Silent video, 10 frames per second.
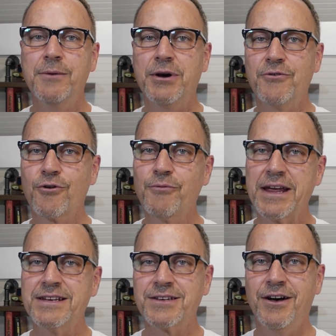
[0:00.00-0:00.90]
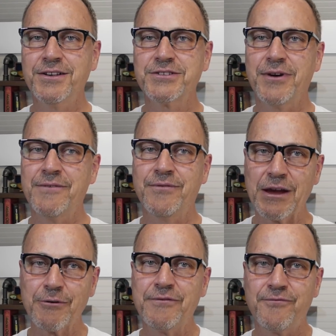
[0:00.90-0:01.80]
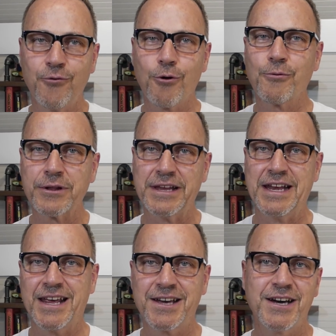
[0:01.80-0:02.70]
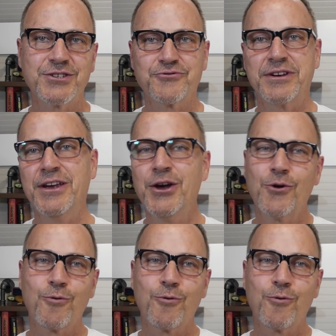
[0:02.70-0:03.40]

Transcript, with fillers: But Norway is also a very forward-leaning country,